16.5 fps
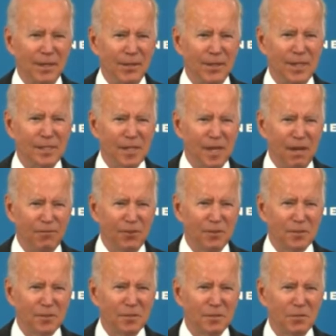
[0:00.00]
These
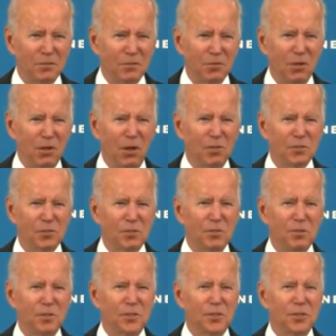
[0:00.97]
efforts will
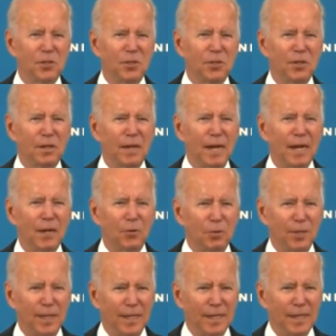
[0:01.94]
also ensure
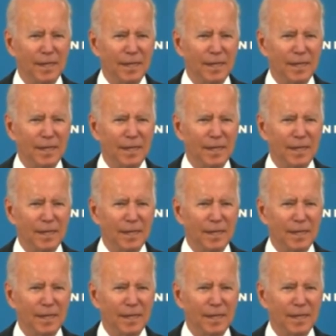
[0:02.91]
equity